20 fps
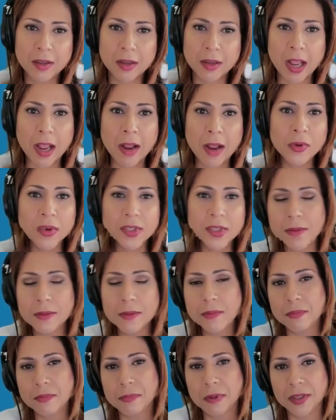I
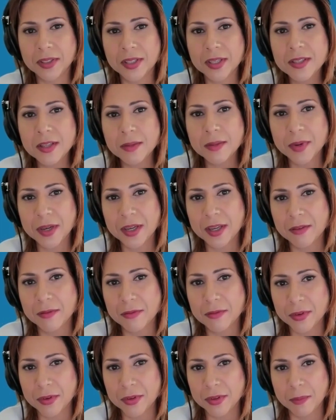wasn't participating
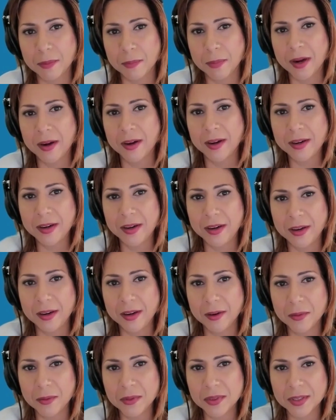from the party.
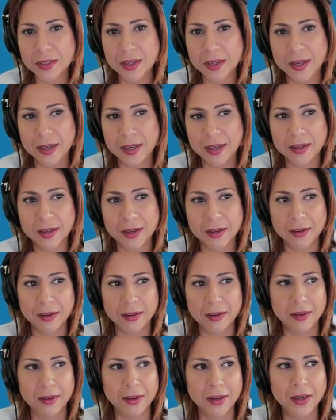I was like
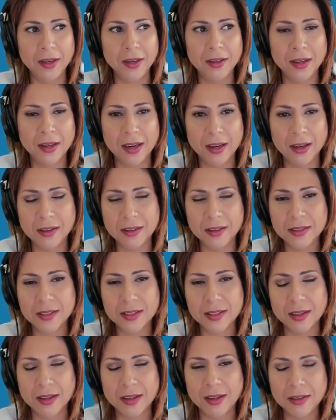laying down and
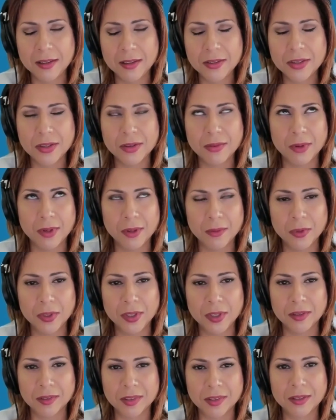say I show up when
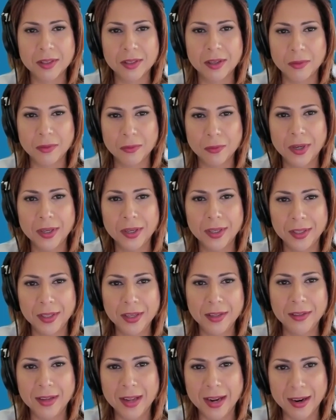it start
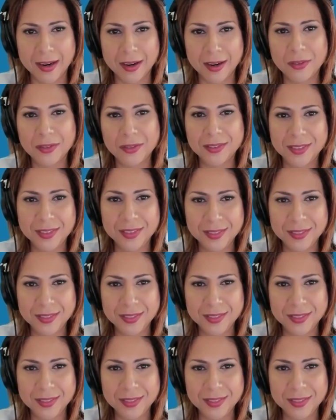winding down,